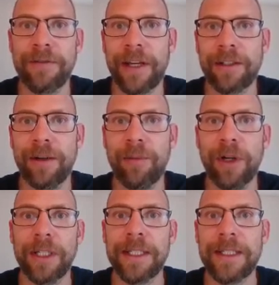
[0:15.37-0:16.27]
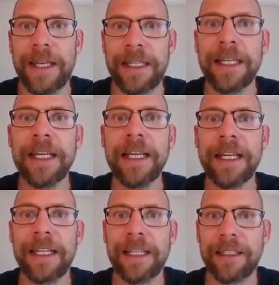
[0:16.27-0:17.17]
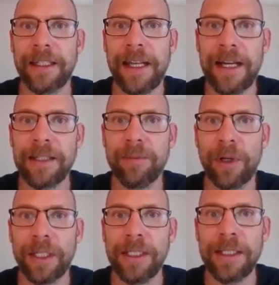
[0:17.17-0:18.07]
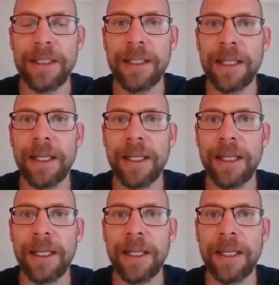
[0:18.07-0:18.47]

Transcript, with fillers: factor models and latent class models.